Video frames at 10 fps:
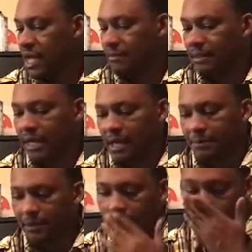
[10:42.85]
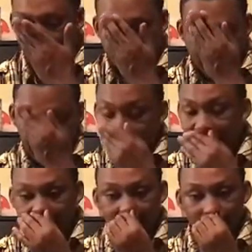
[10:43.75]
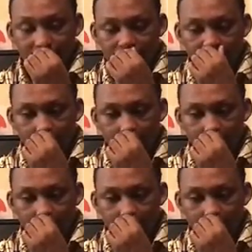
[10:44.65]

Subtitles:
I'd be happy anywhere in the sevens.